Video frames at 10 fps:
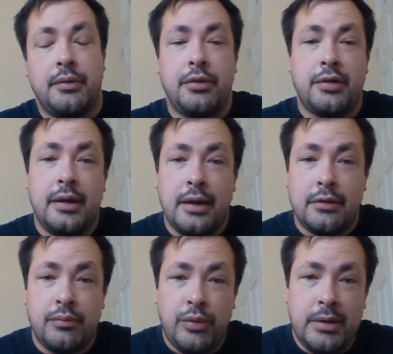I'm not saying
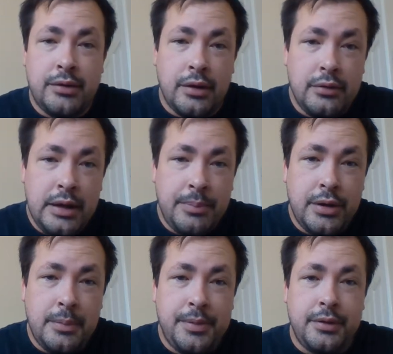that's women's only
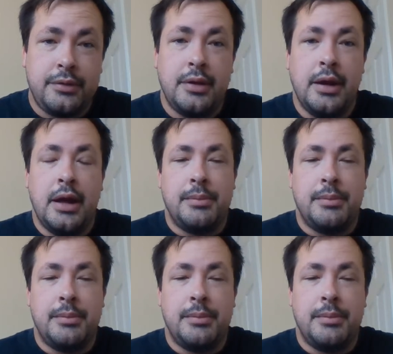purpose,